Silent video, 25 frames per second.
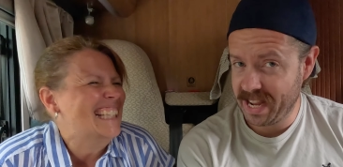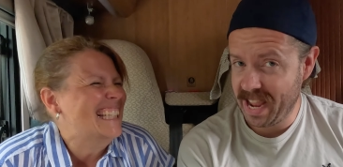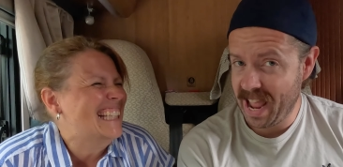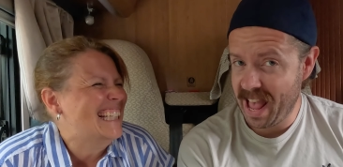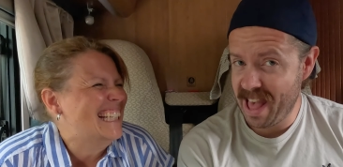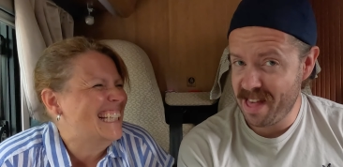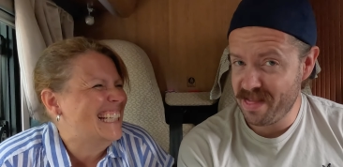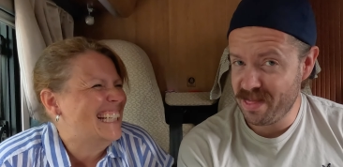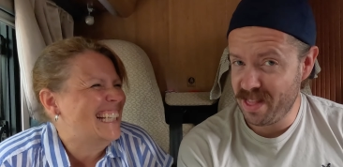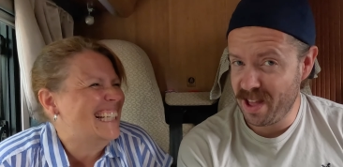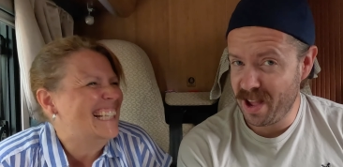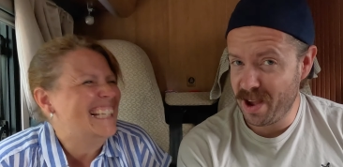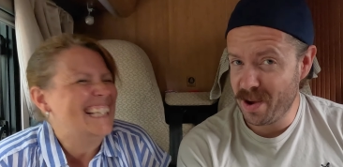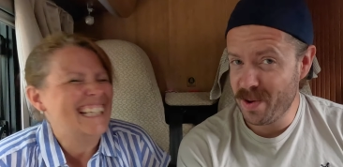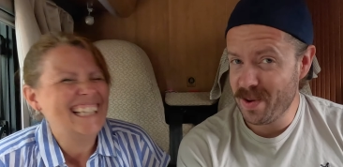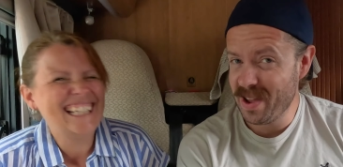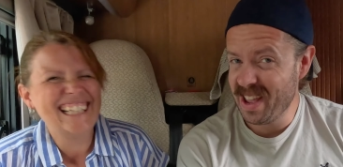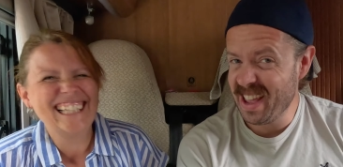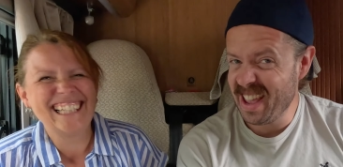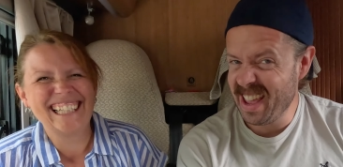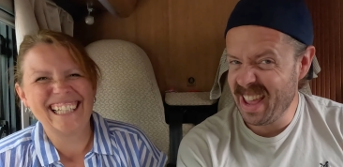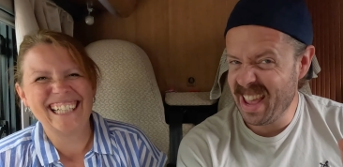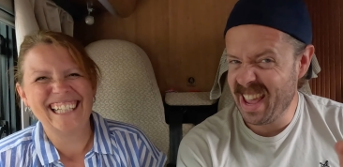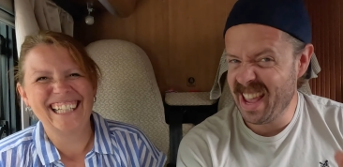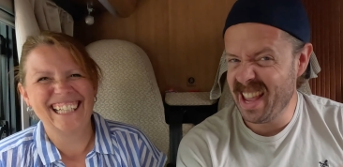Speaker 1: a can though
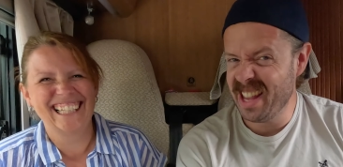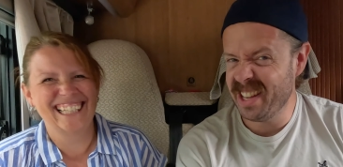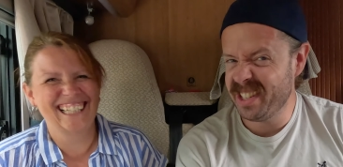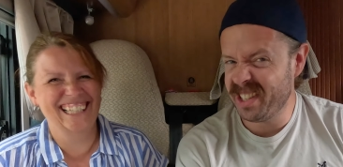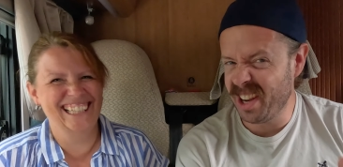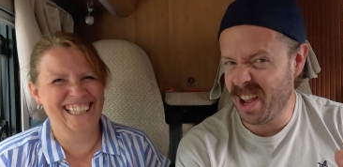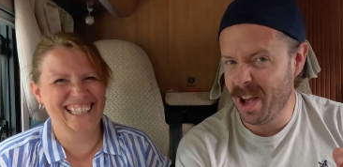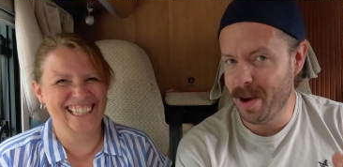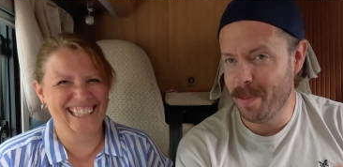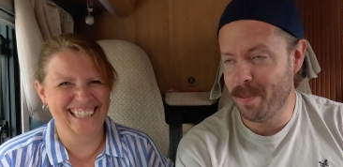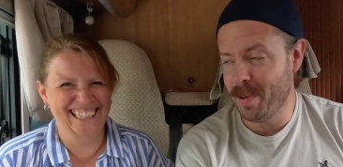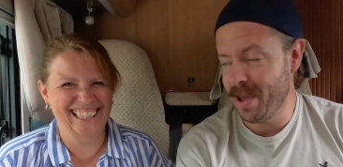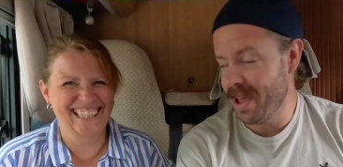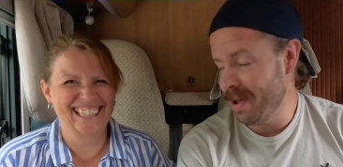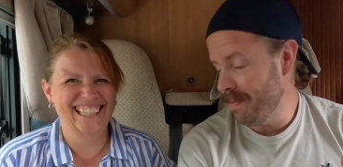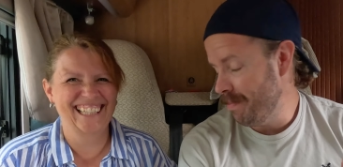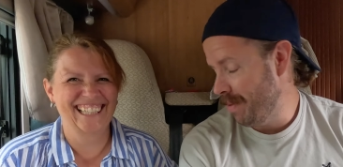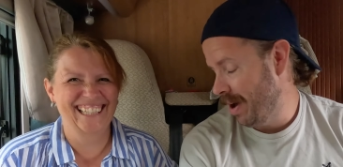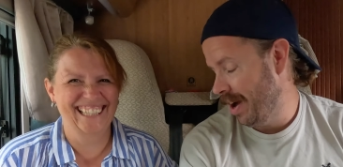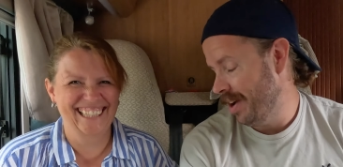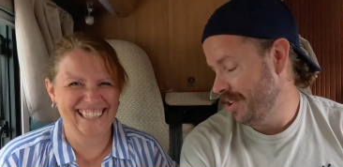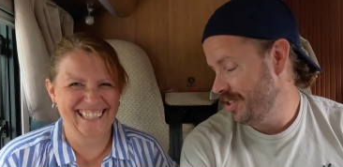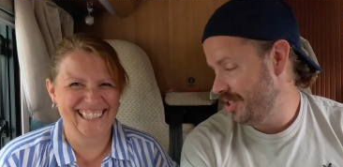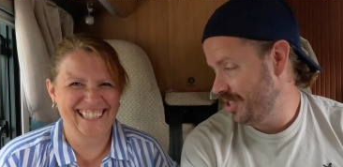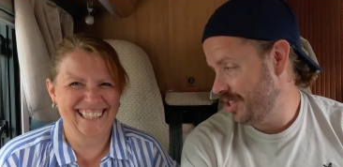is a bit
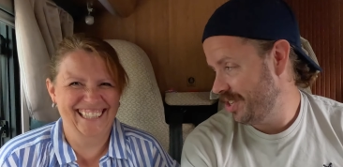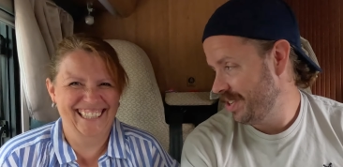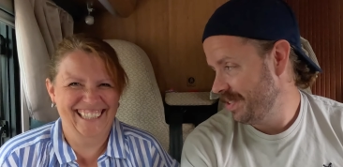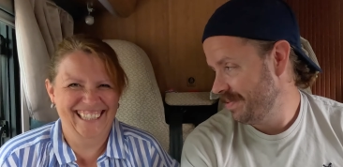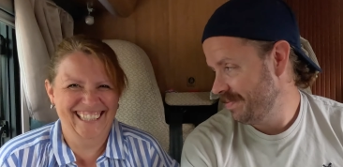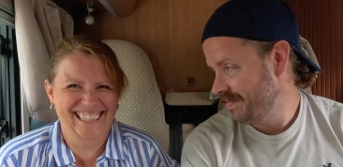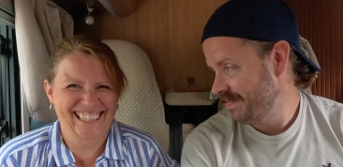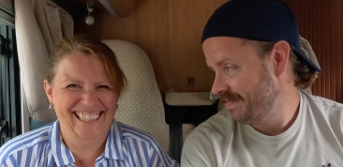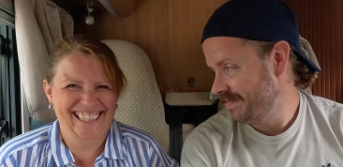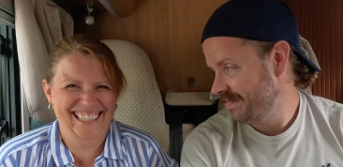much.